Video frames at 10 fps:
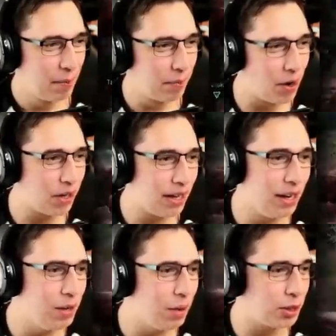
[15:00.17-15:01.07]
Buck, I
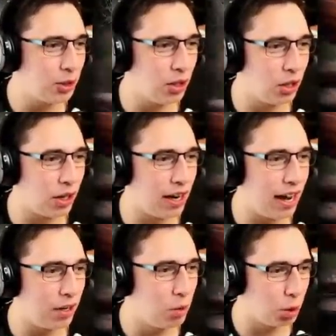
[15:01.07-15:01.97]
don't know what you're looking
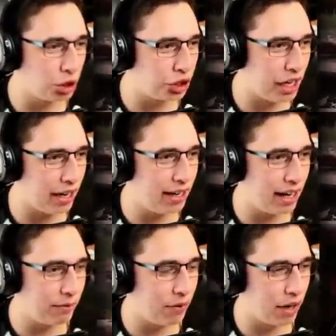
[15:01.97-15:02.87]
at. You were shit in
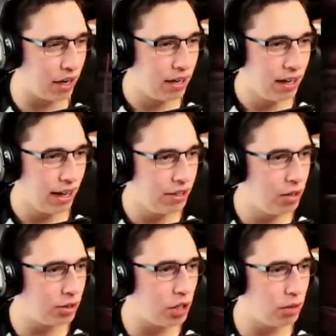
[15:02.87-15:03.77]
that fight. And
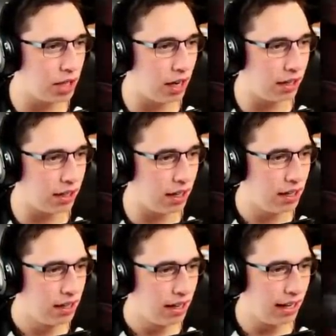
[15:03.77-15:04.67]
you too, Tonica.
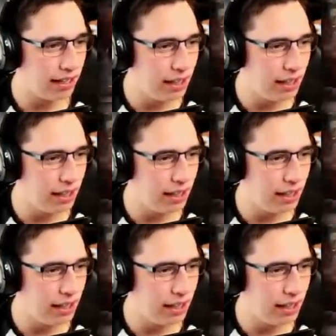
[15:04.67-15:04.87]
At